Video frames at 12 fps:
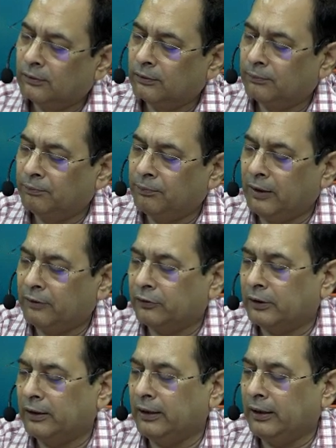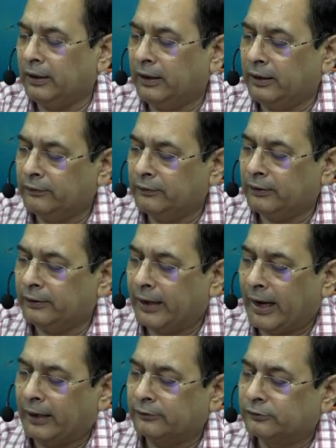Basically, it is a
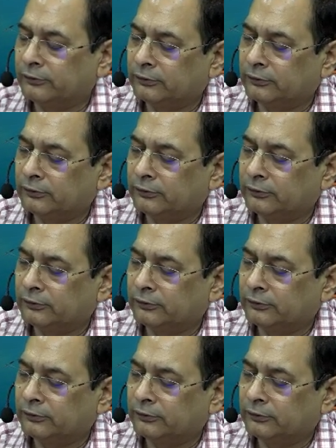tax